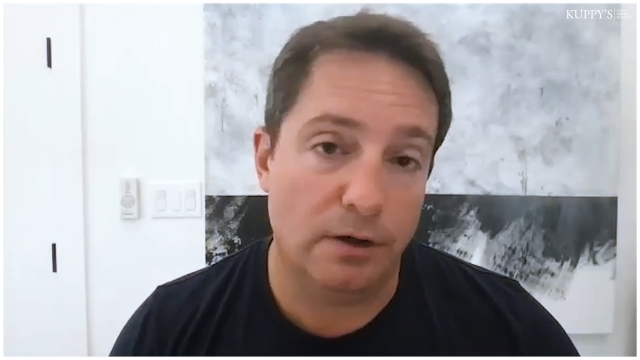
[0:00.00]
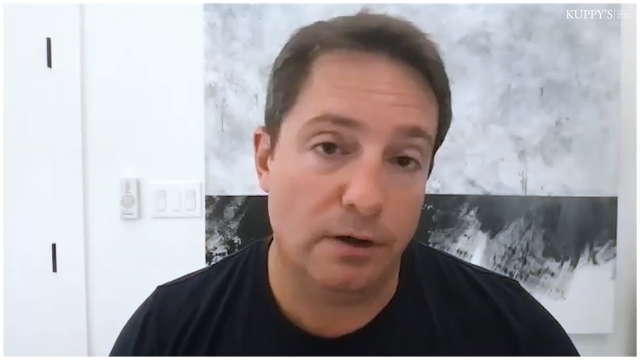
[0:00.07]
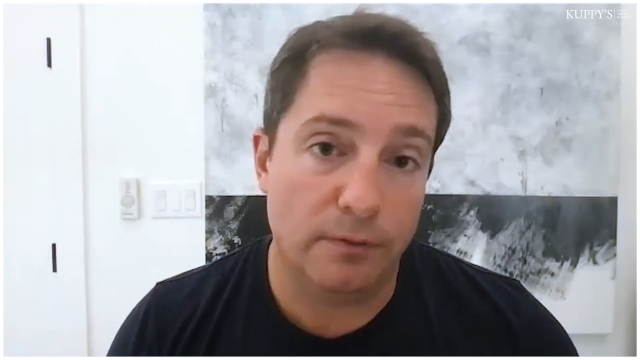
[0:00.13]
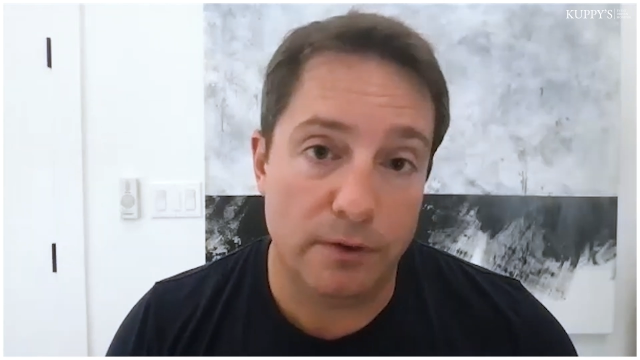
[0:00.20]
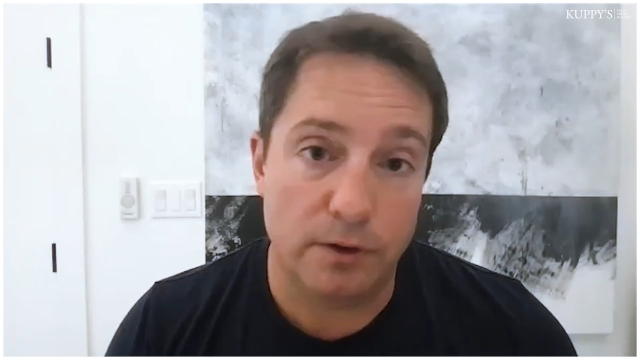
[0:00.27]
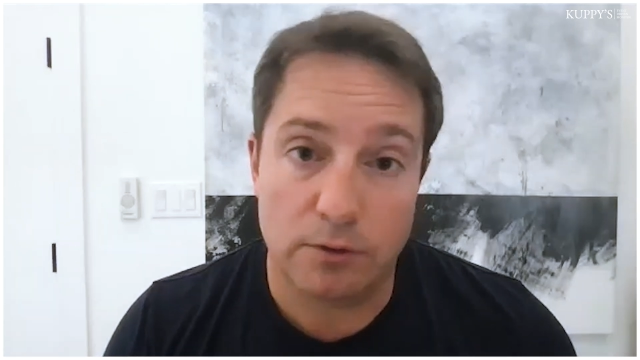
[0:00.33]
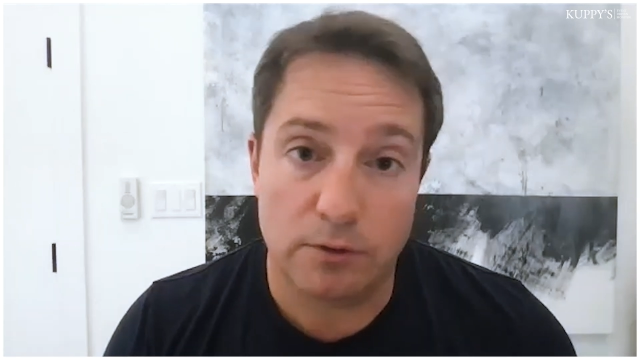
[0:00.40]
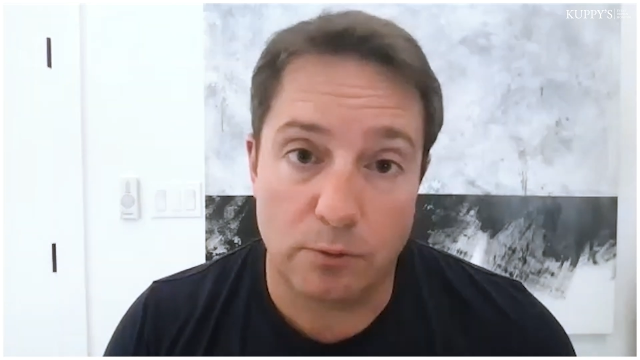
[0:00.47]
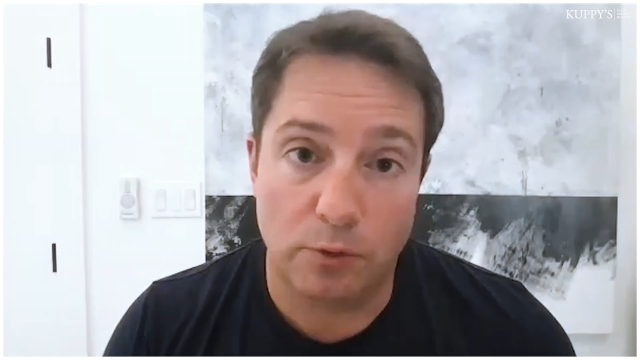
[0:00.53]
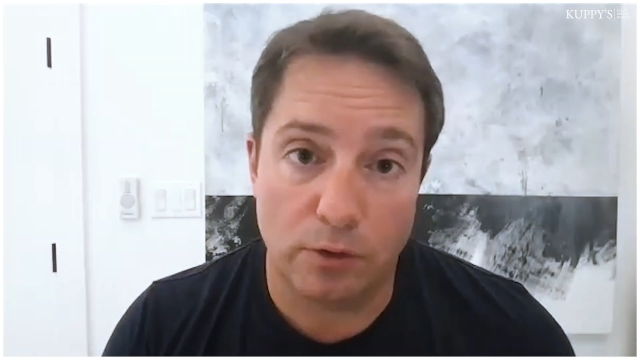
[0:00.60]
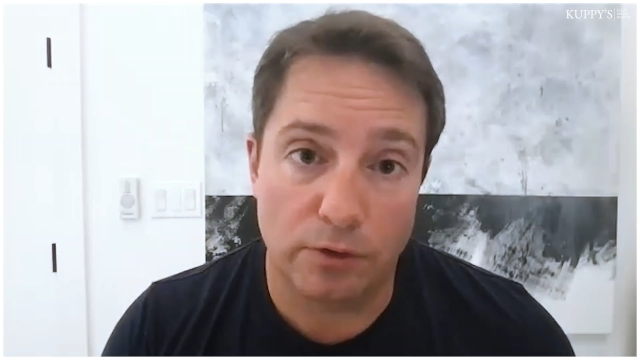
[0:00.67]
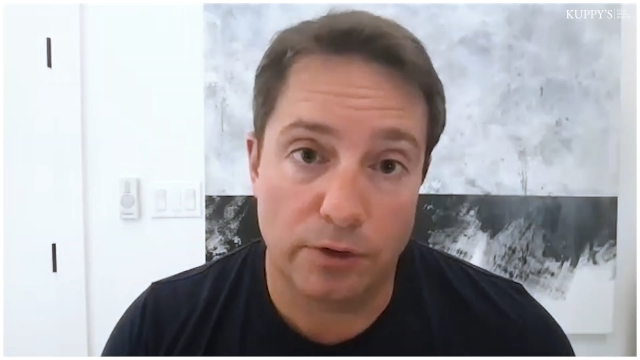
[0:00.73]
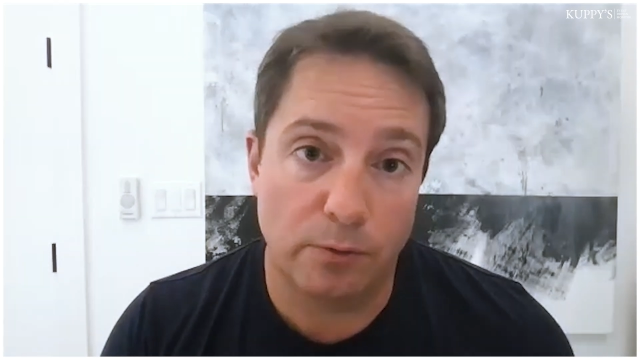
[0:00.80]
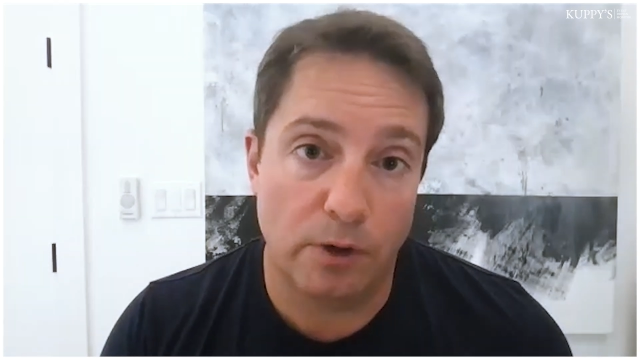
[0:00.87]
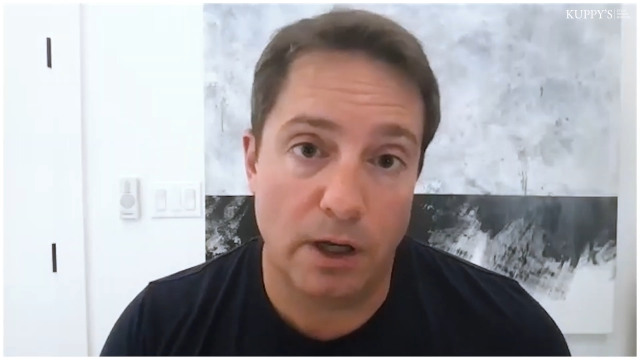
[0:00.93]
view the
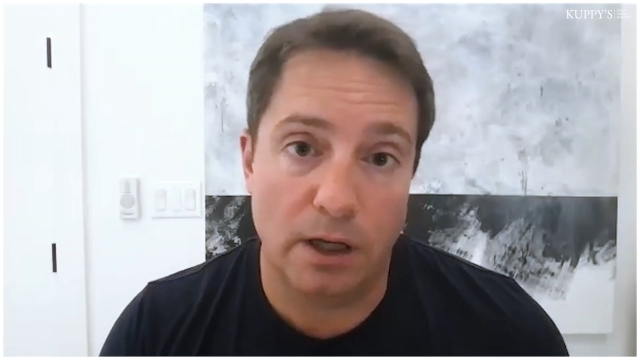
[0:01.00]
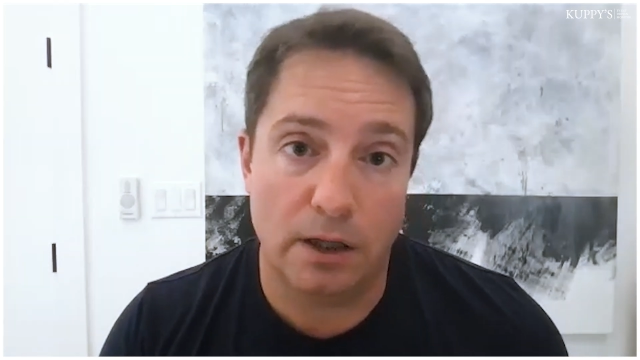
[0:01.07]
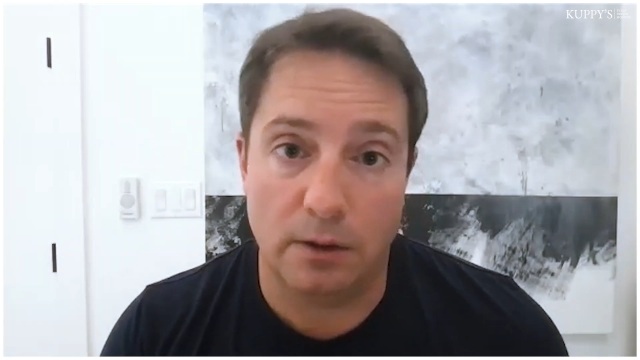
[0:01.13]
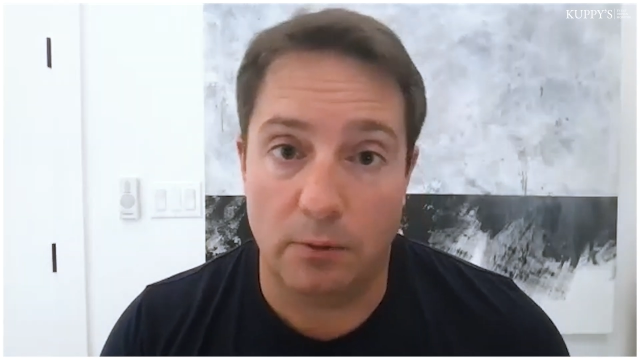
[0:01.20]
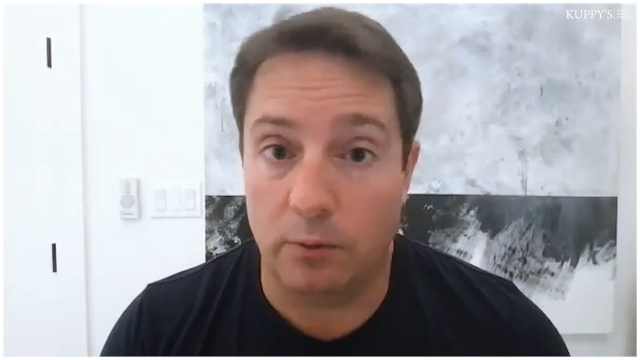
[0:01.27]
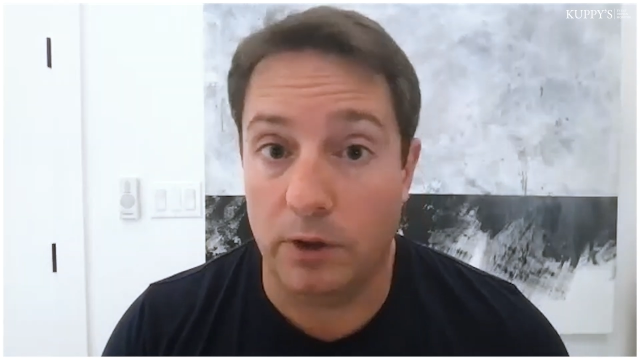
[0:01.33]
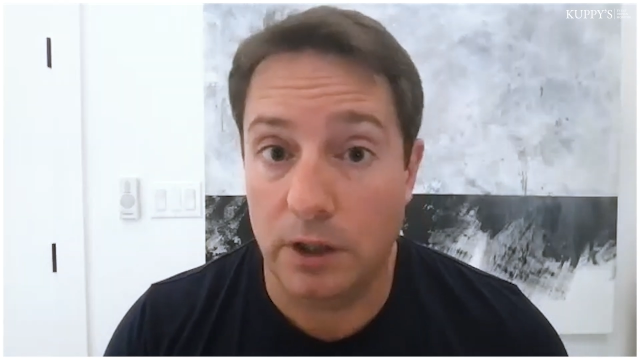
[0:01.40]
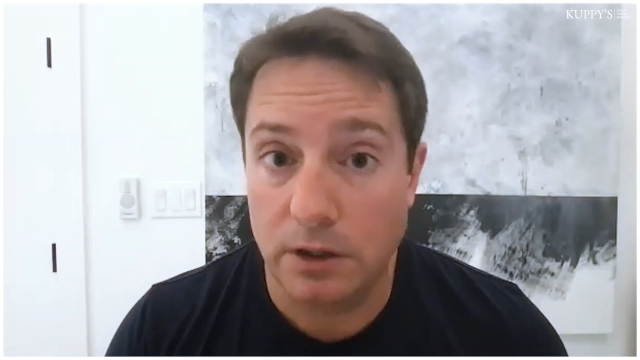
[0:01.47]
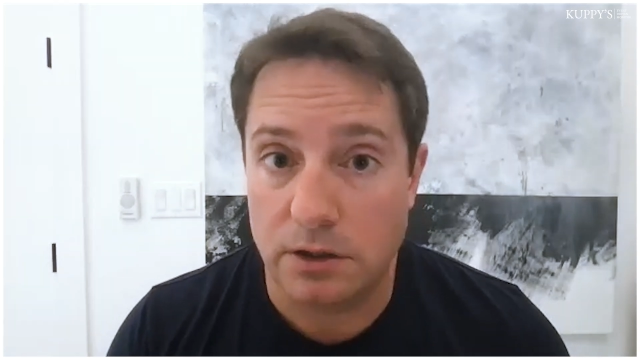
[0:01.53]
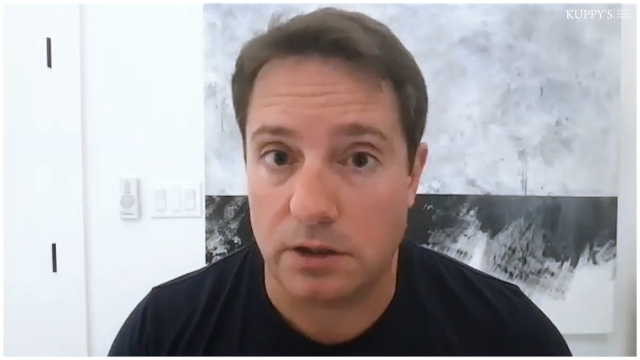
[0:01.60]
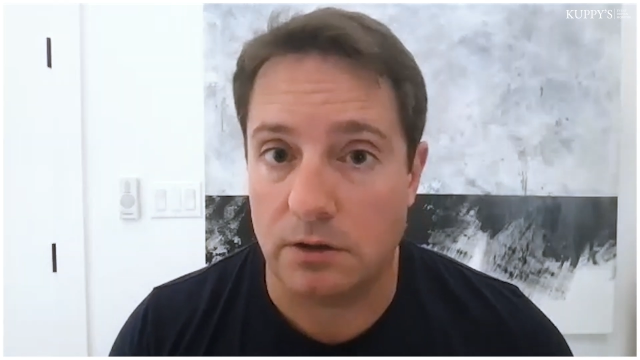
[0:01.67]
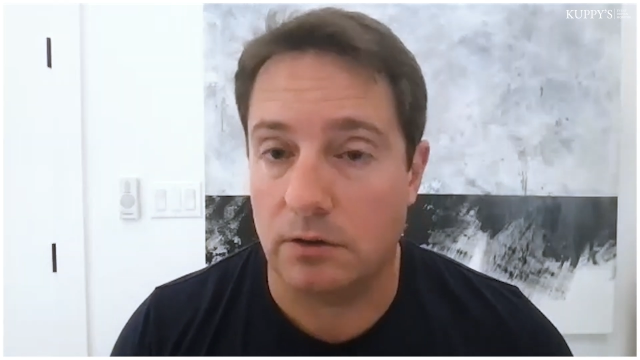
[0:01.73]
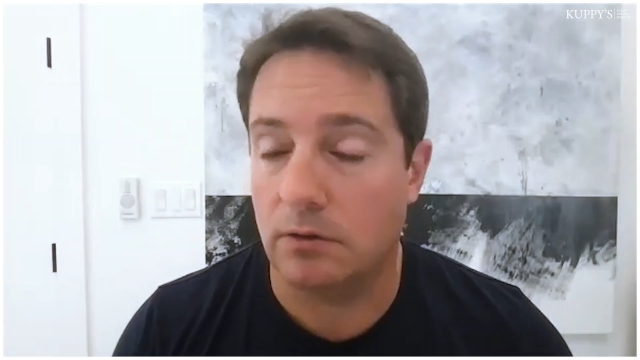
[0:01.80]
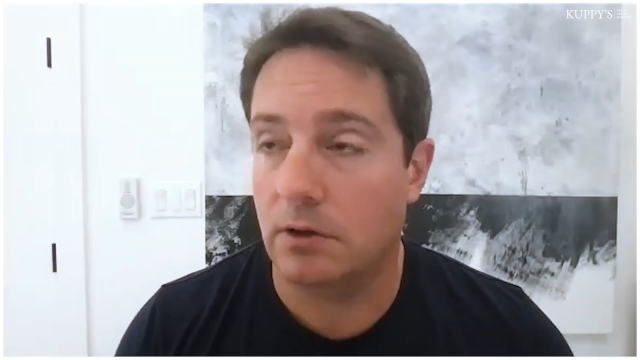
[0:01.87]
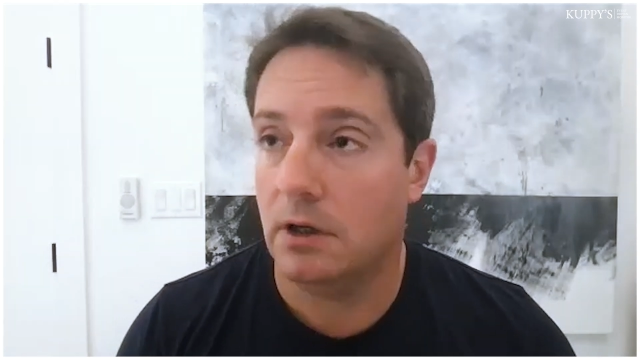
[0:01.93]
world the way that we
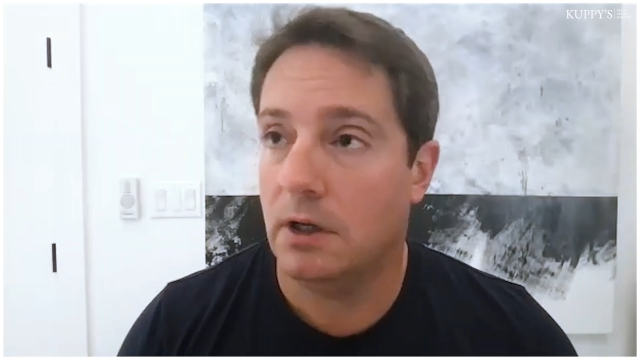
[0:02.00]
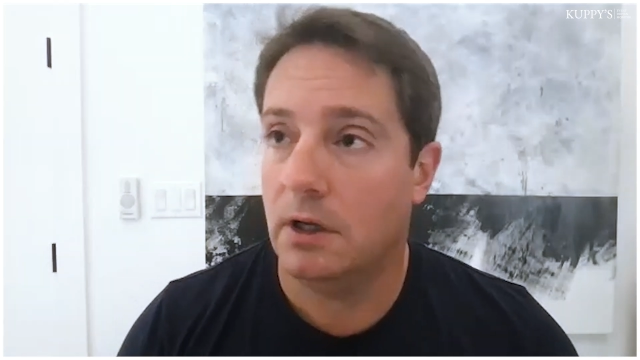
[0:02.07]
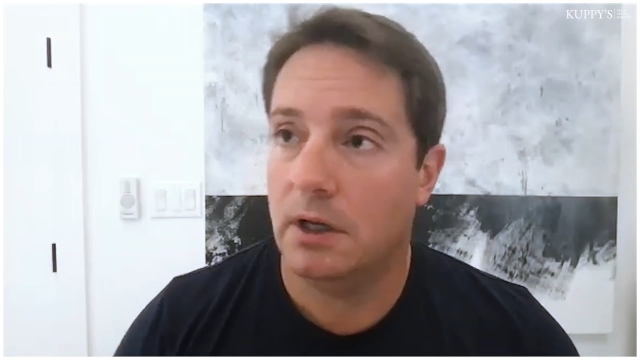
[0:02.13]
do,